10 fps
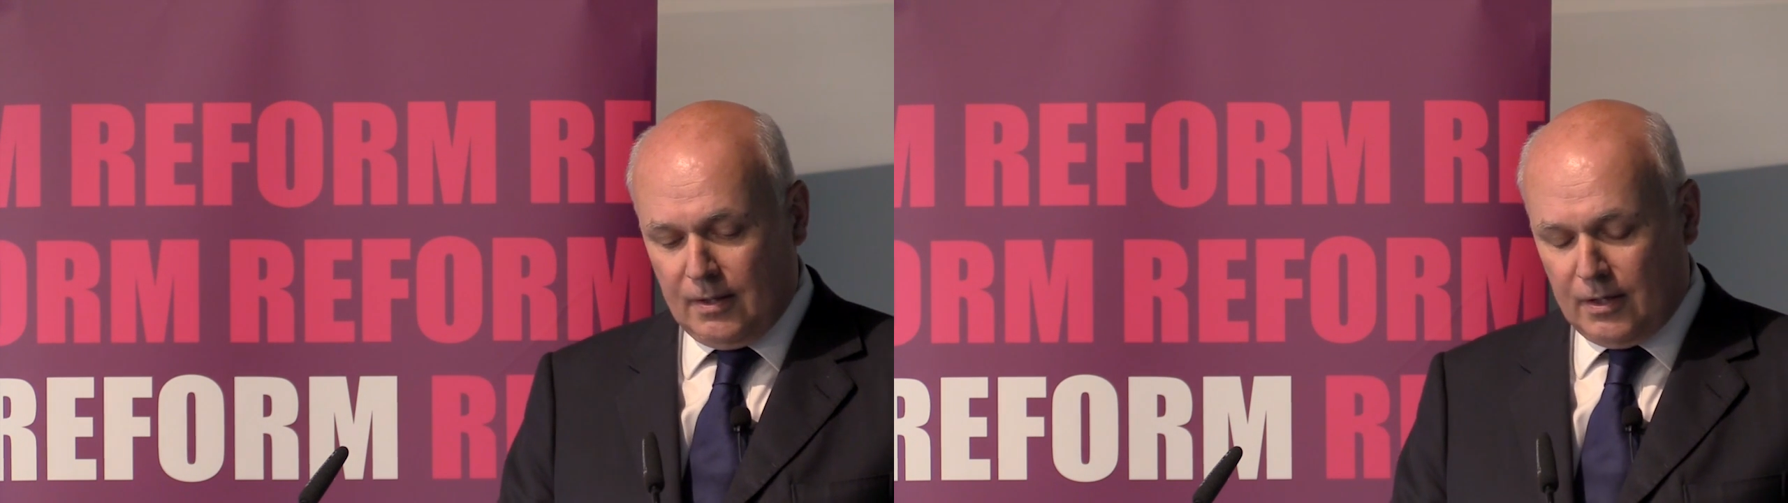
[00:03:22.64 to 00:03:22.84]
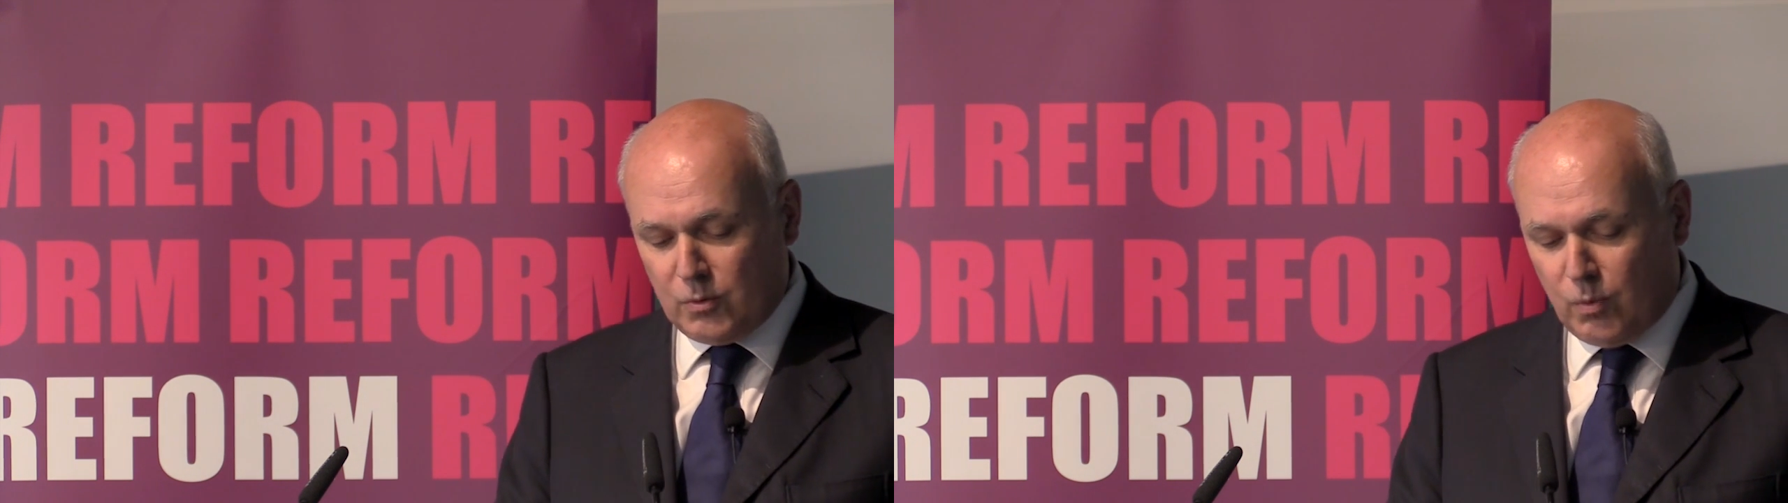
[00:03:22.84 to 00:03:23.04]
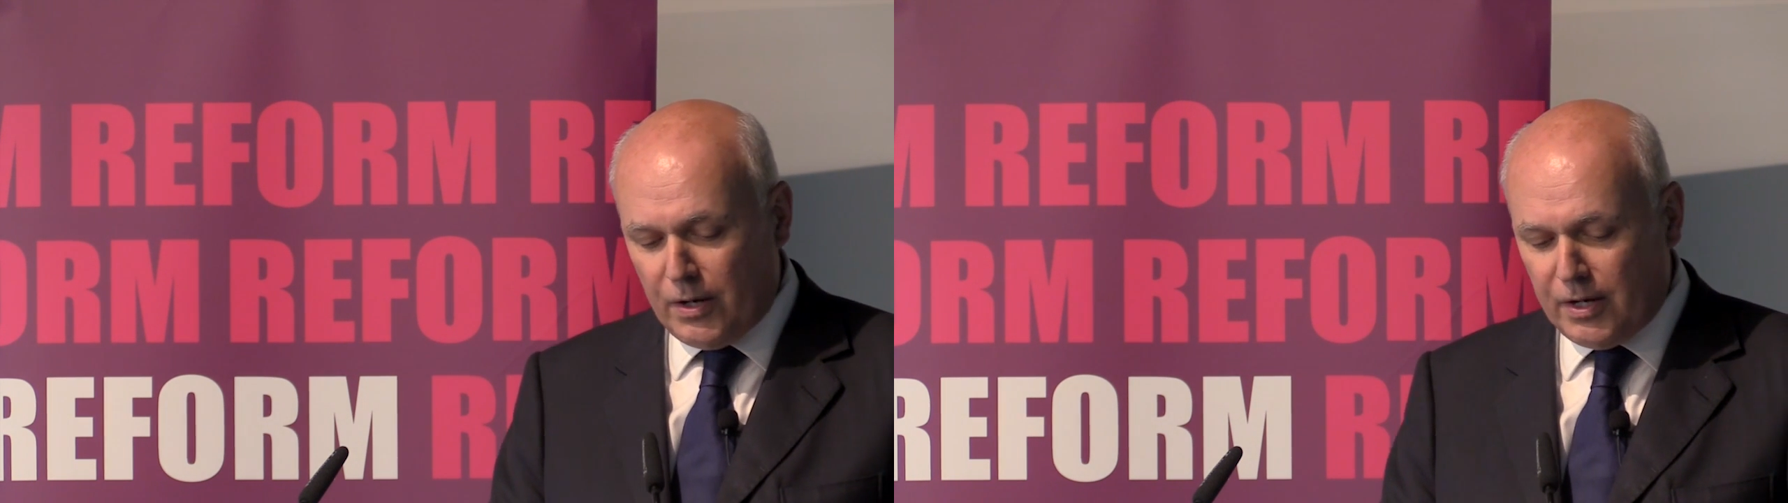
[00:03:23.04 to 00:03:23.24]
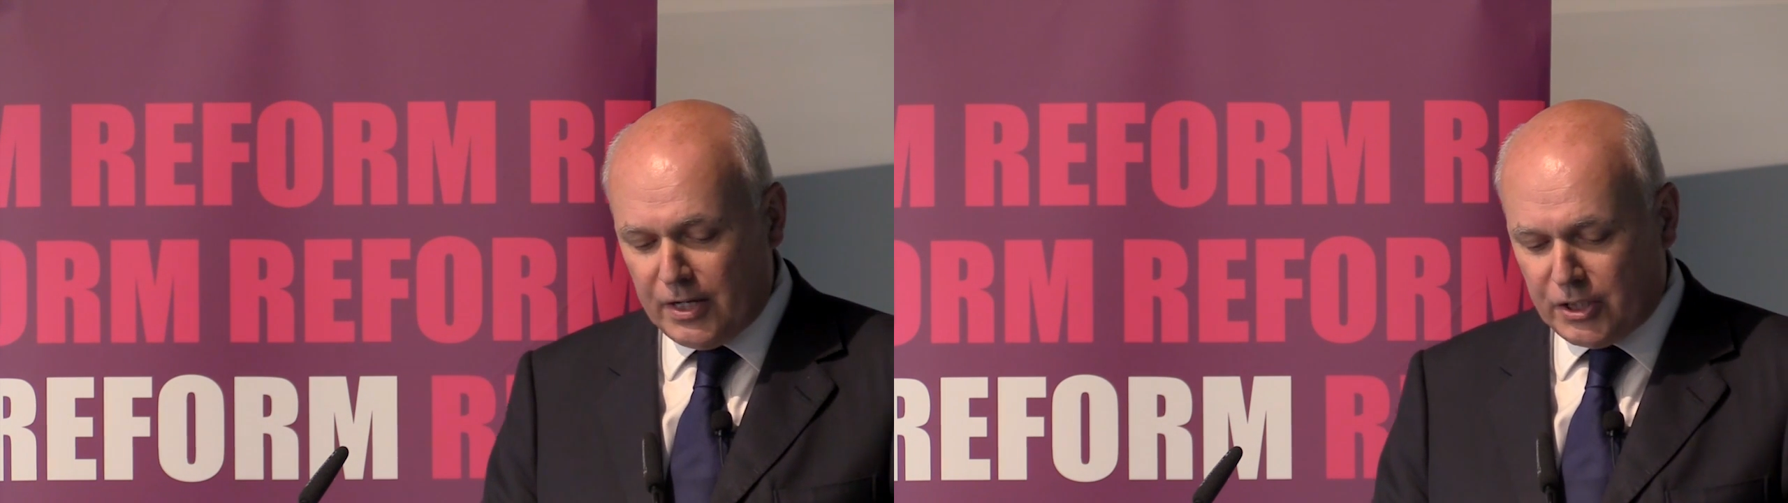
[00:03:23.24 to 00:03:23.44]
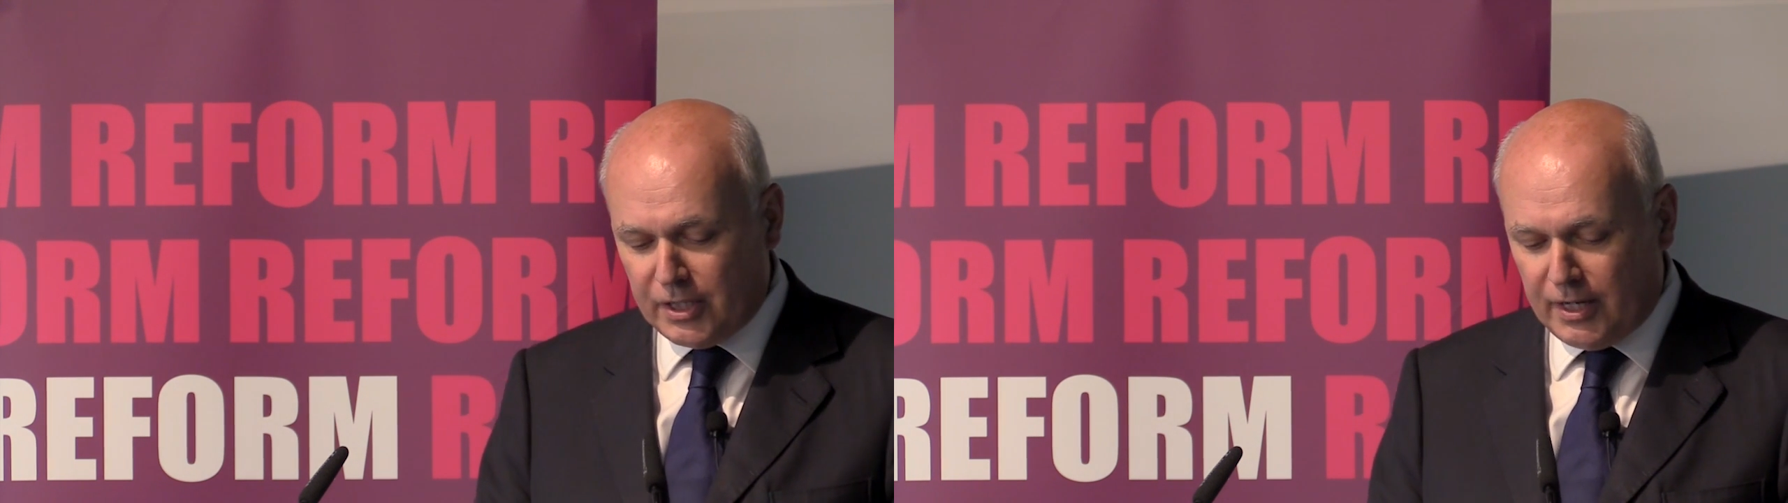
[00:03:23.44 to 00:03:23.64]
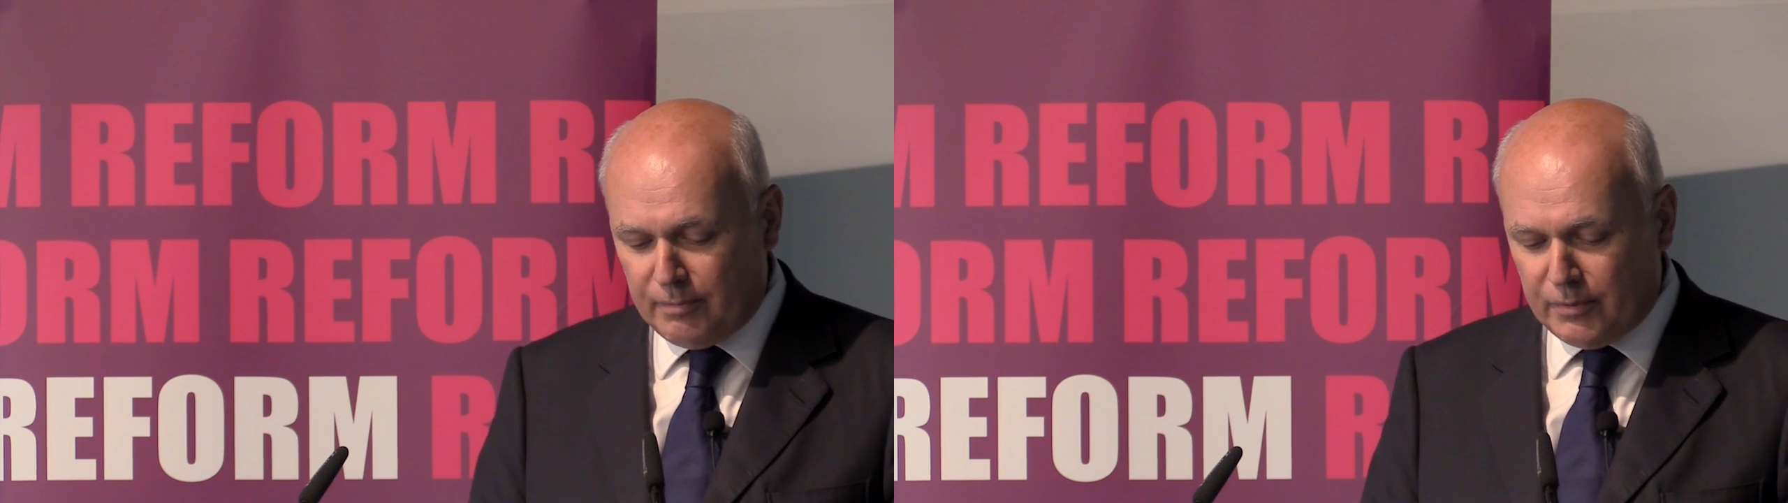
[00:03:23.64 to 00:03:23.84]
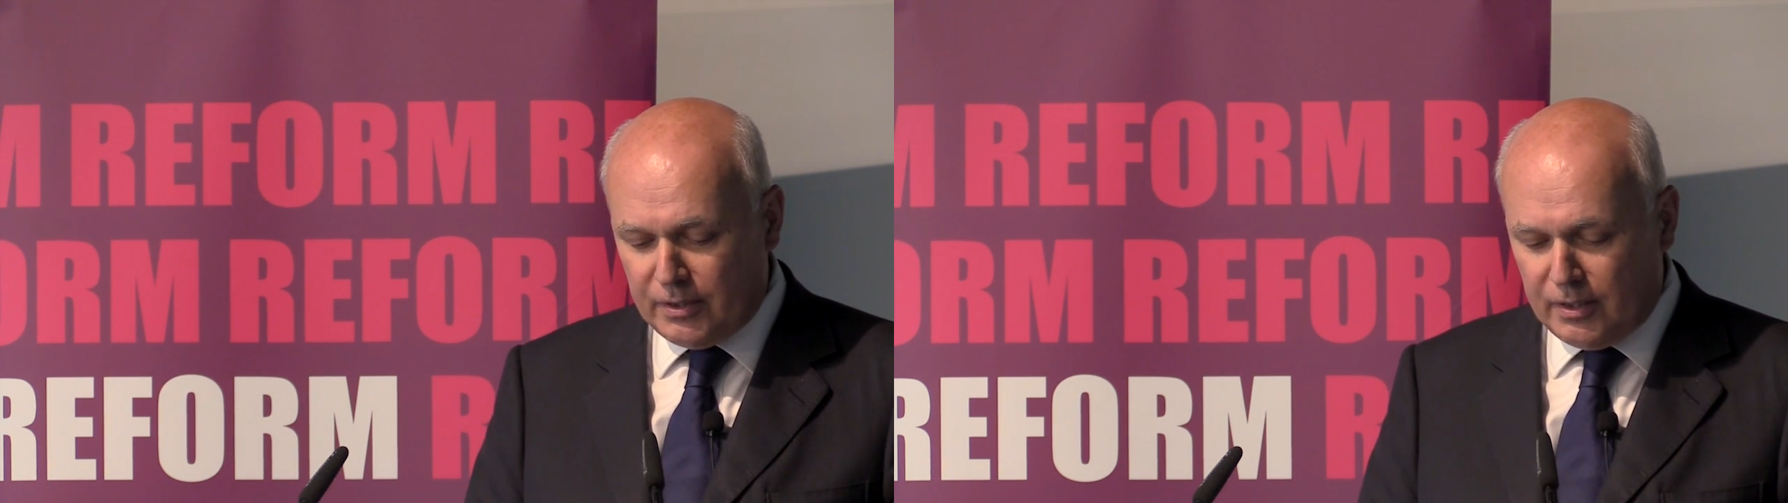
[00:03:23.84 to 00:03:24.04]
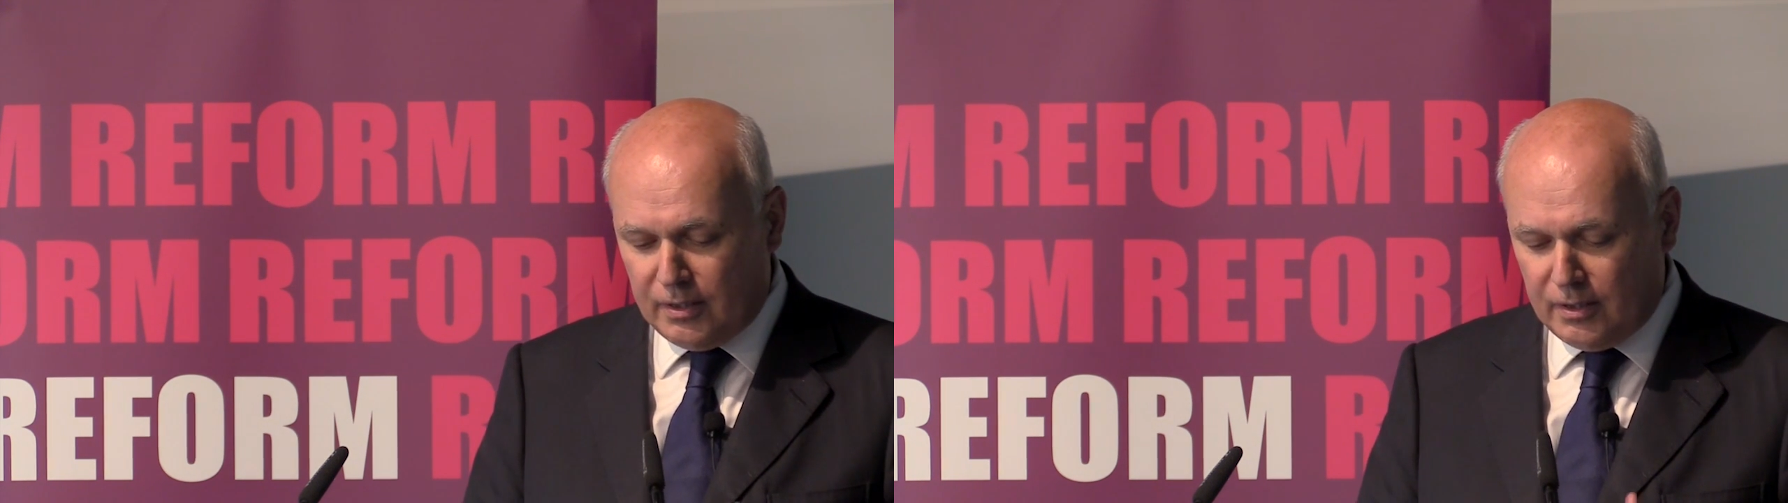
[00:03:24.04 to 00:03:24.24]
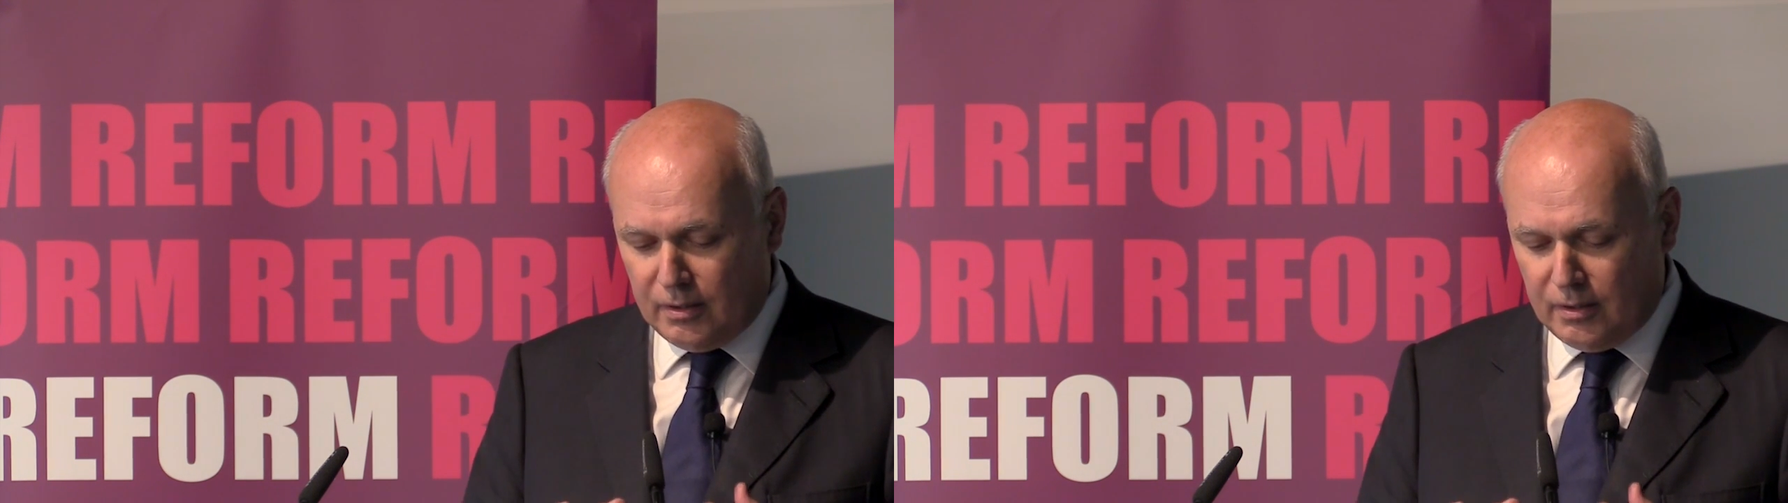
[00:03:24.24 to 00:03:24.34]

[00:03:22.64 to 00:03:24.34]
And as one nation government,